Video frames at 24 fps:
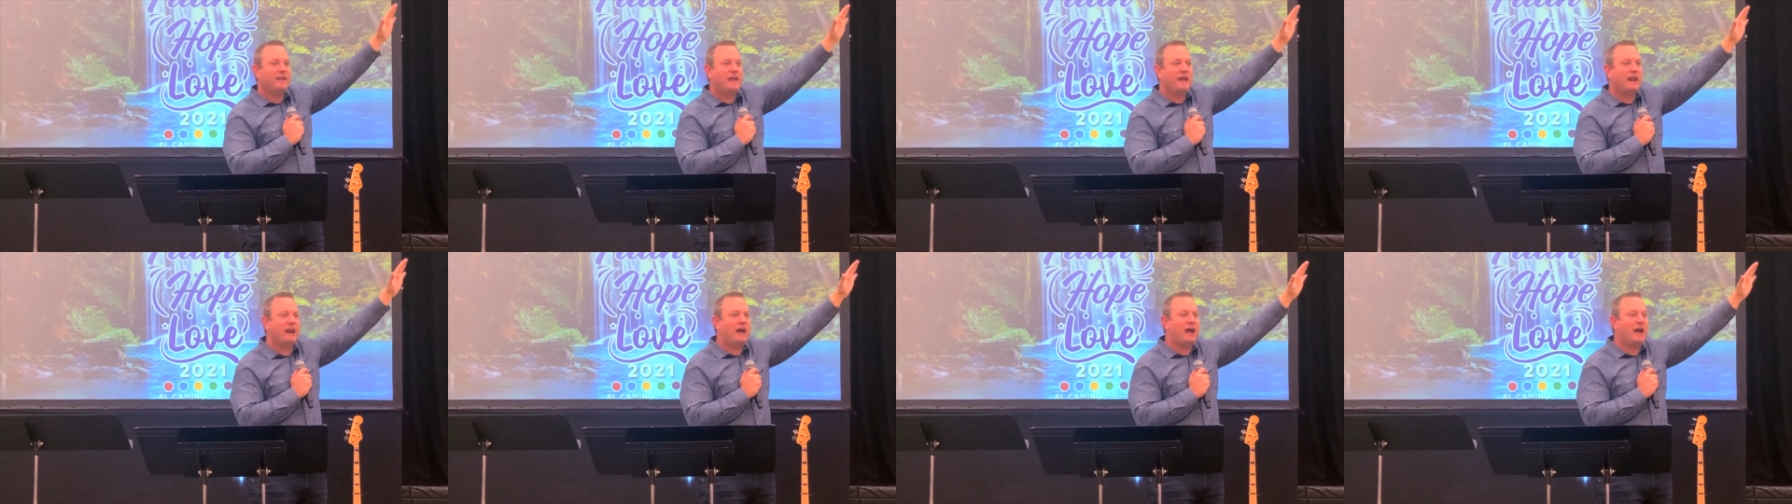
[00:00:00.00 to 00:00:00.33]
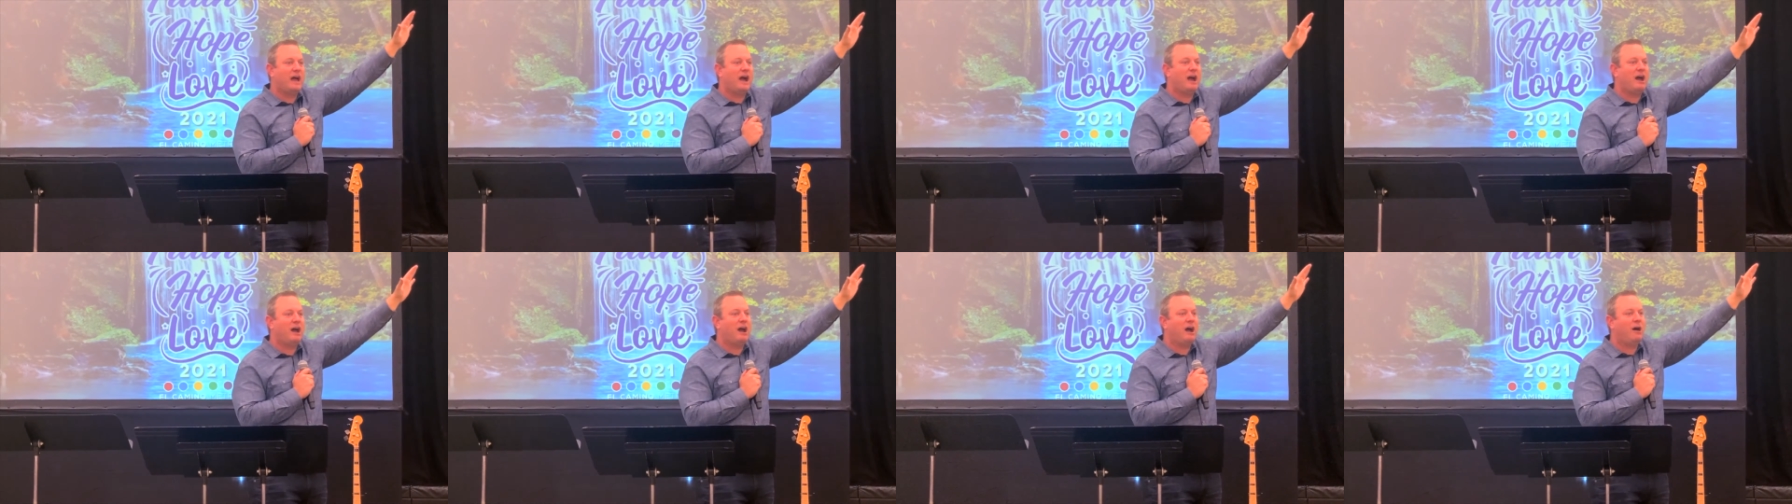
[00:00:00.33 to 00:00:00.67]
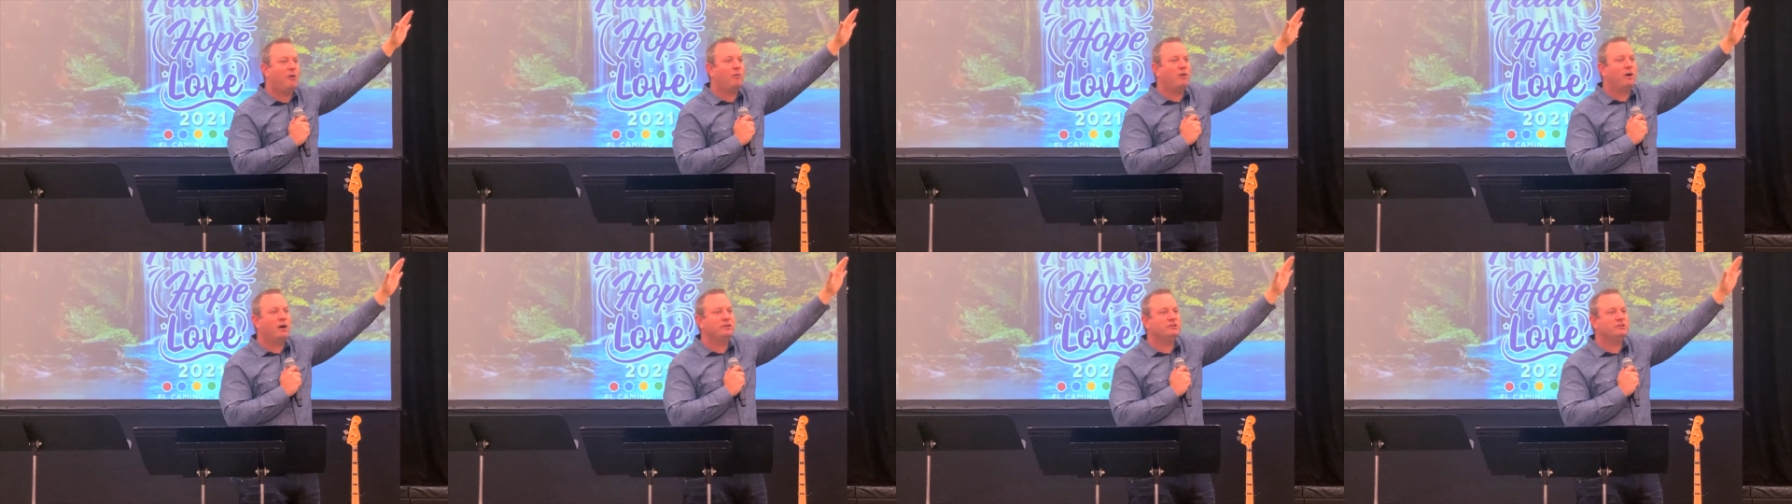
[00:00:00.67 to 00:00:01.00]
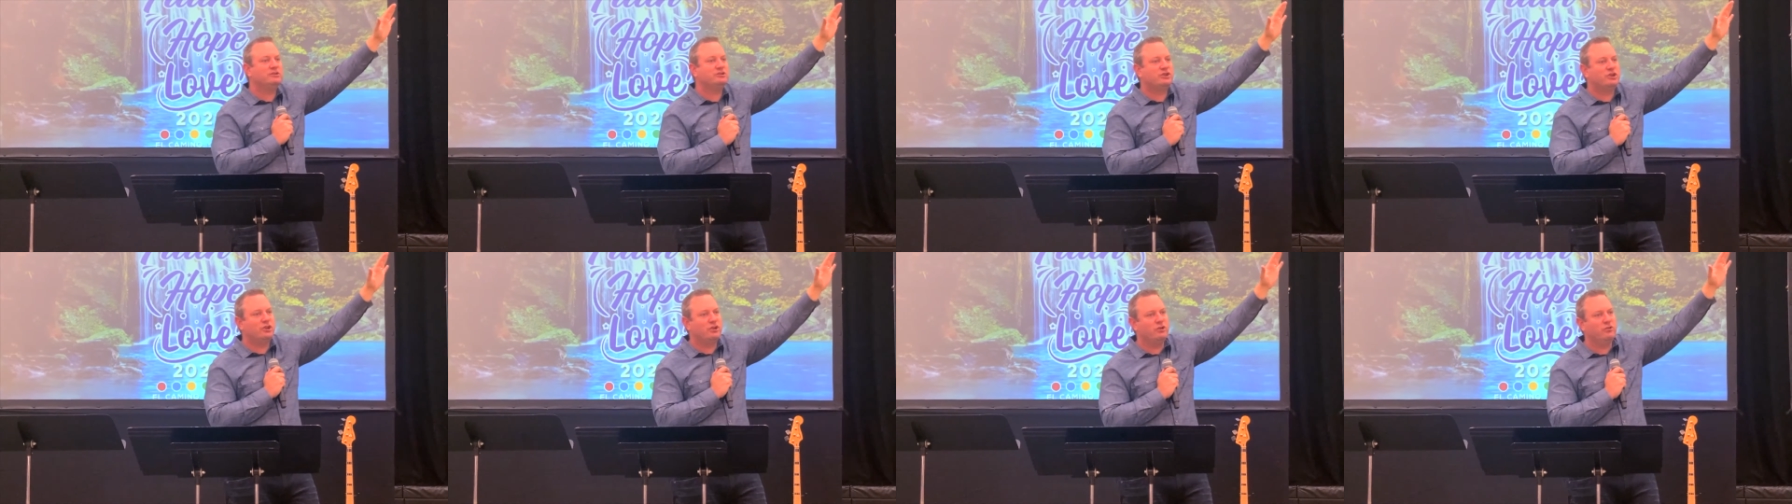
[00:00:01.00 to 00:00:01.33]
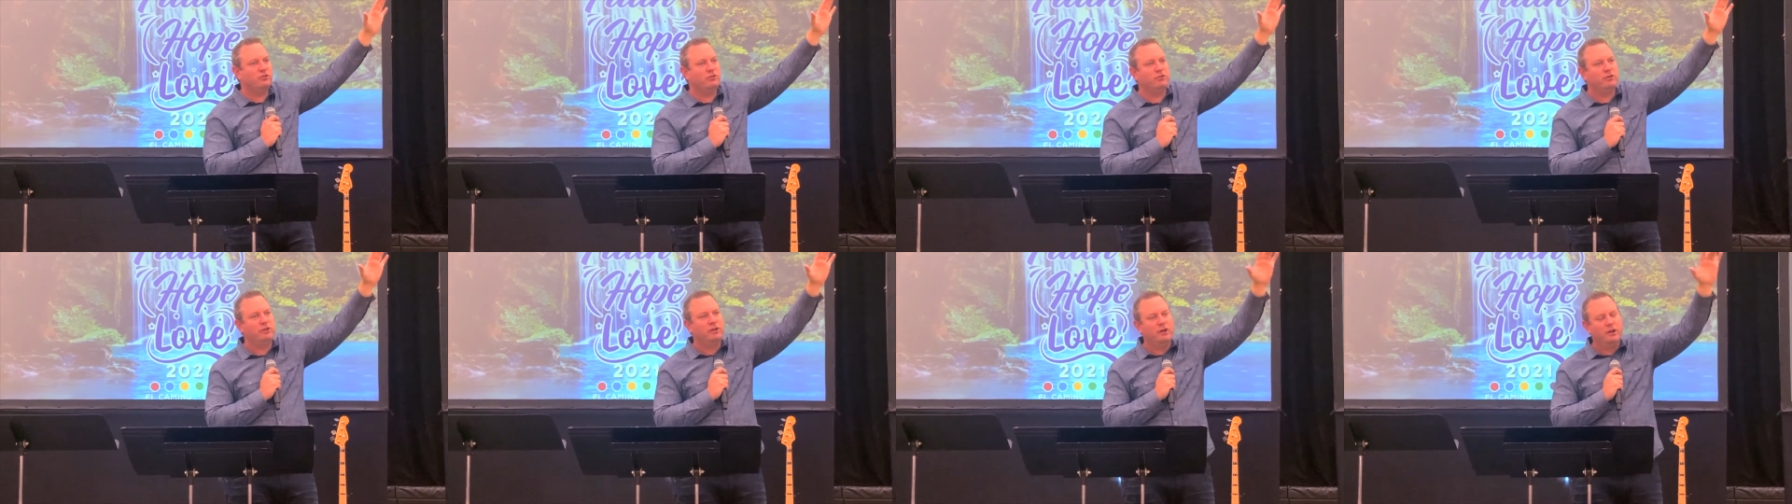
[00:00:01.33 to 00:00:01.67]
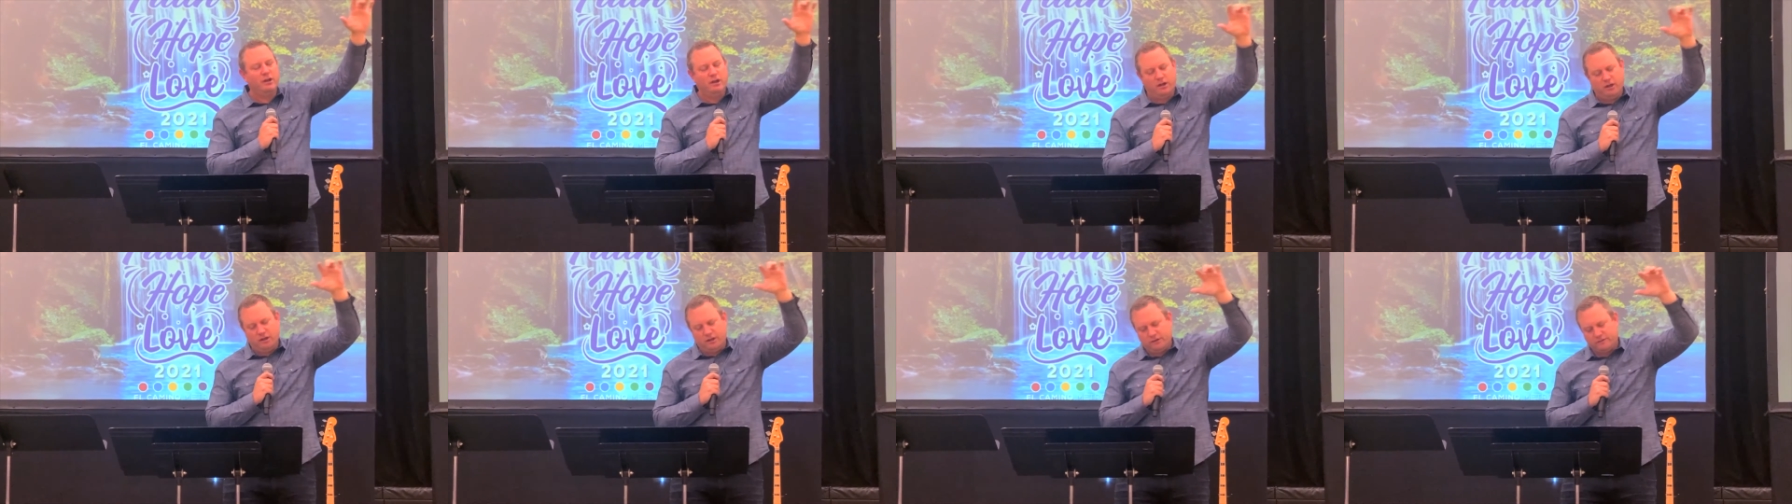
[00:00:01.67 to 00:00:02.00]
And I, I, I want you
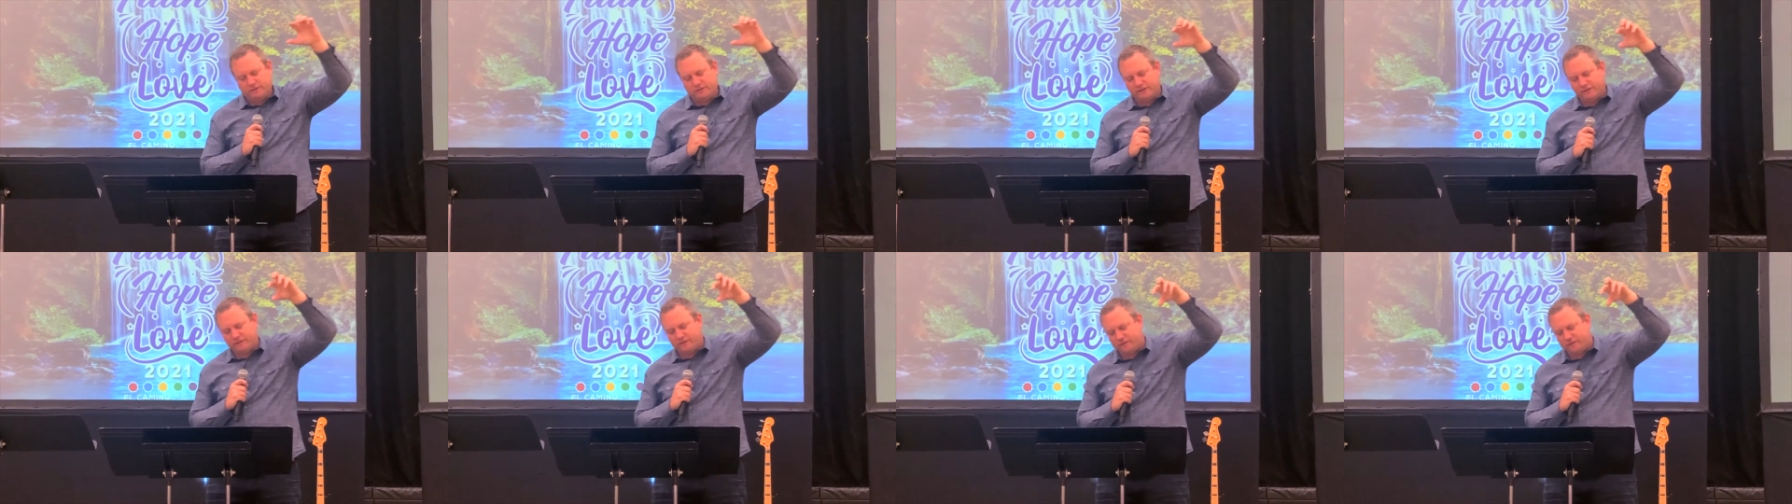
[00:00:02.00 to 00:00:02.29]
to